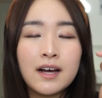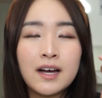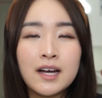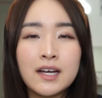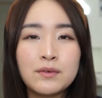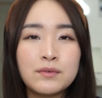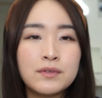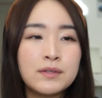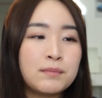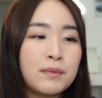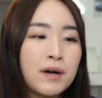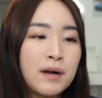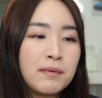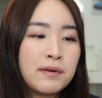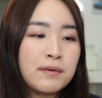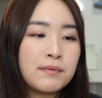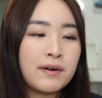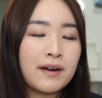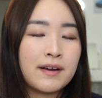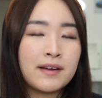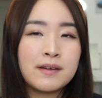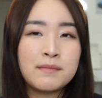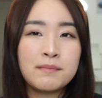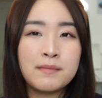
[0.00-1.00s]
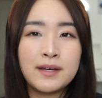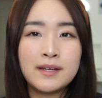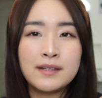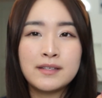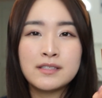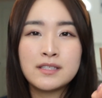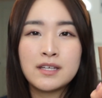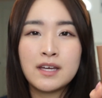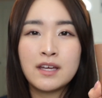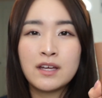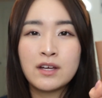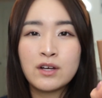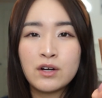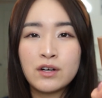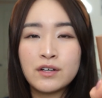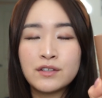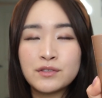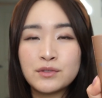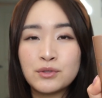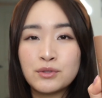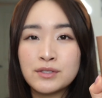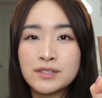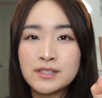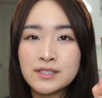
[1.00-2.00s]
I would probably recommend a
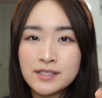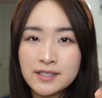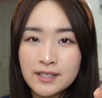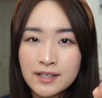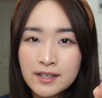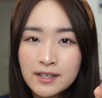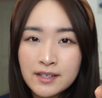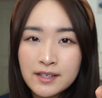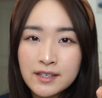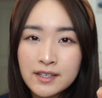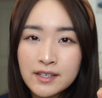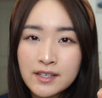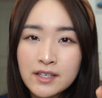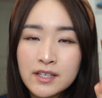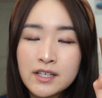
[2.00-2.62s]
contour stick,